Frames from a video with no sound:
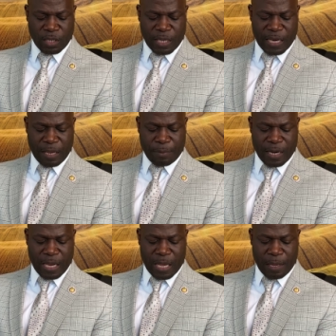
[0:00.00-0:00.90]
And
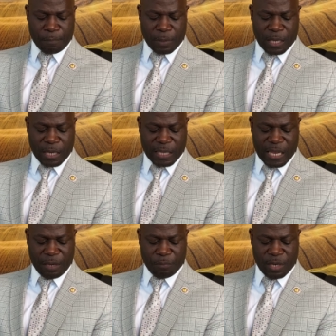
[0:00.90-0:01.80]
Abraham uh,
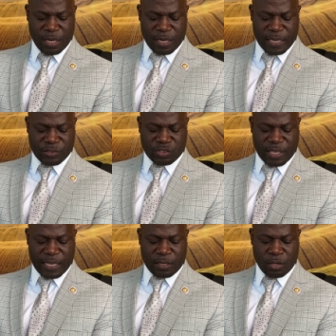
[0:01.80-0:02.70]
came near and
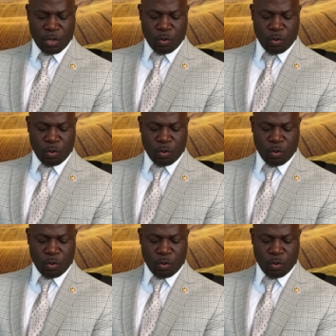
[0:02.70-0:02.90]
said,